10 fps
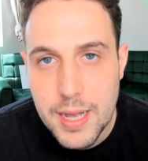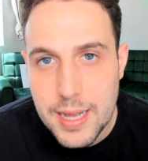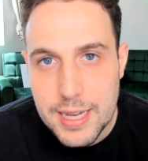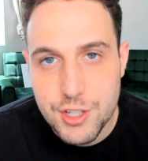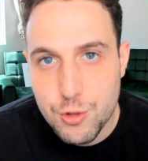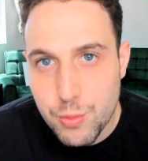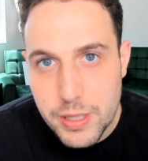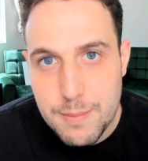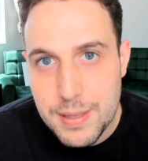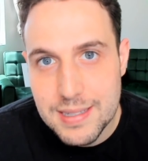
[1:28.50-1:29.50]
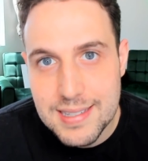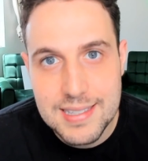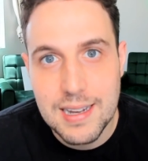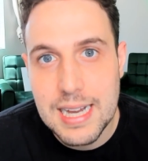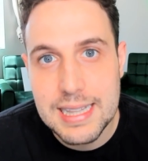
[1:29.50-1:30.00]
it should really be a
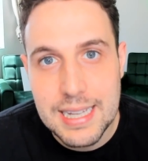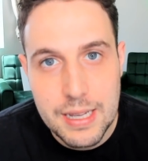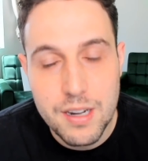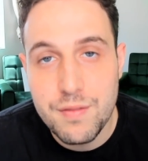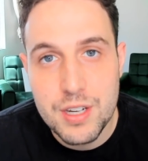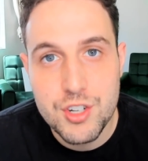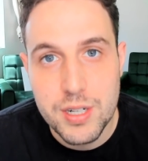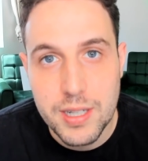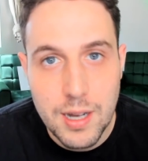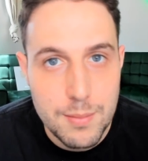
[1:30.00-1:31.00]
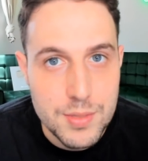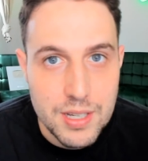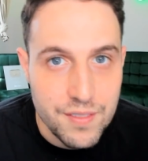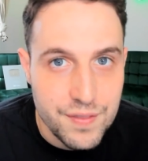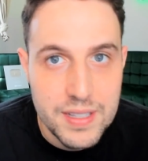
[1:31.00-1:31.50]
sign that innovation comes
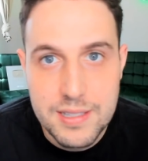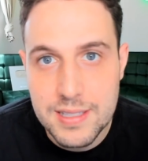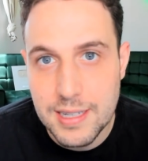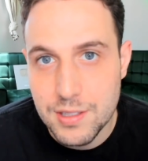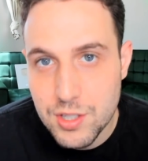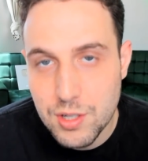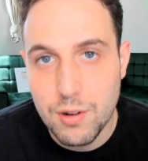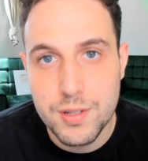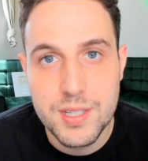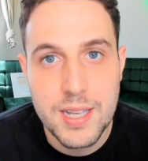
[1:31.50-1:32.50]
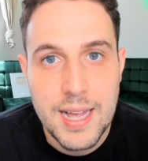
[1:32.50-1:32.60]
in fits and starts,